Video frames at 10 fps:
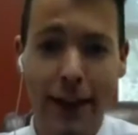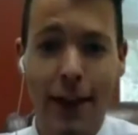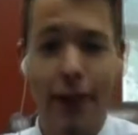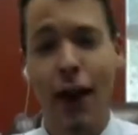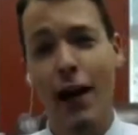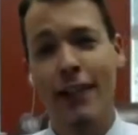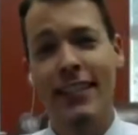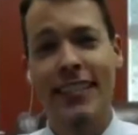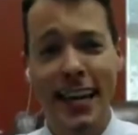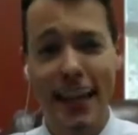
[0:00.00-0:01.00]
They are not
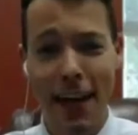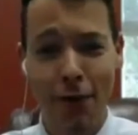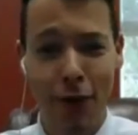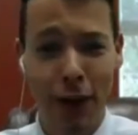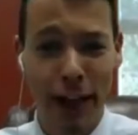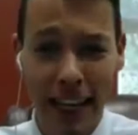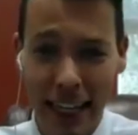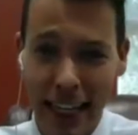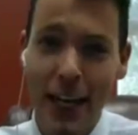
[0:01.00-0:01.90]
set it and forget it.